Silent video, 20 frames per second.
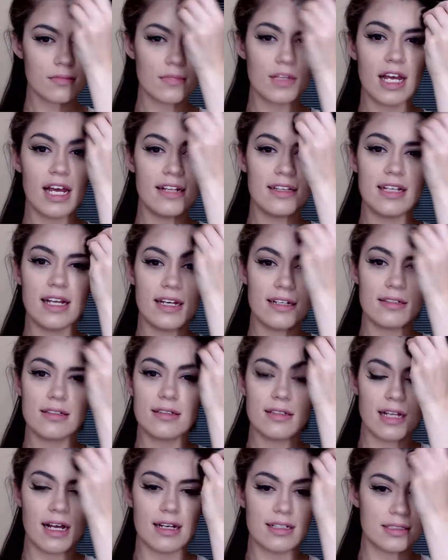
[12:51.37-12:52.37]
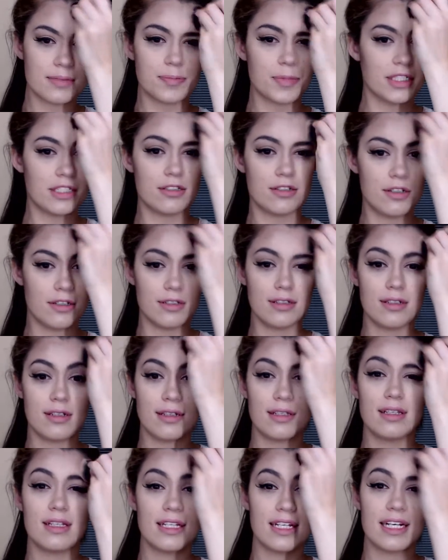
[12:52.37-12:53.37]
And then last but not
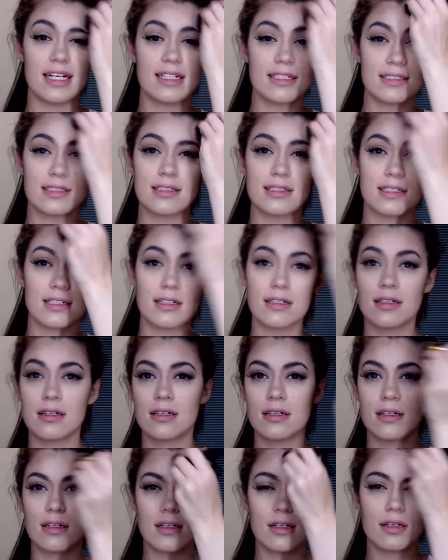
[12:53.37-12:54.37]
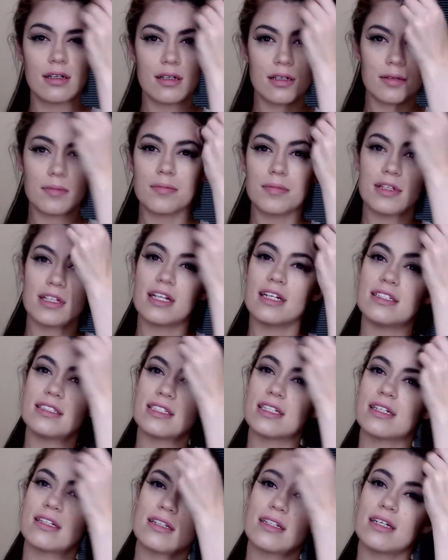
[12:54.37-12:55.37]
least,
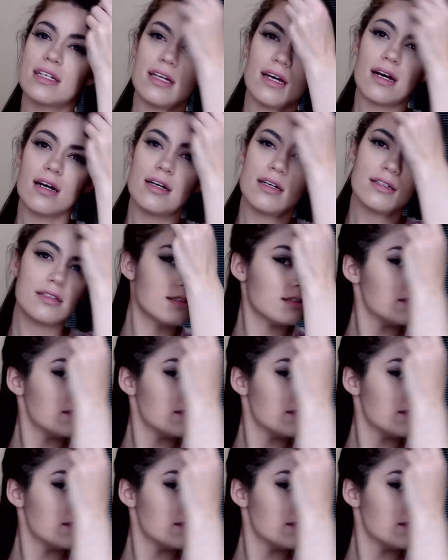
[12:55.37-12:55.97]
blending here.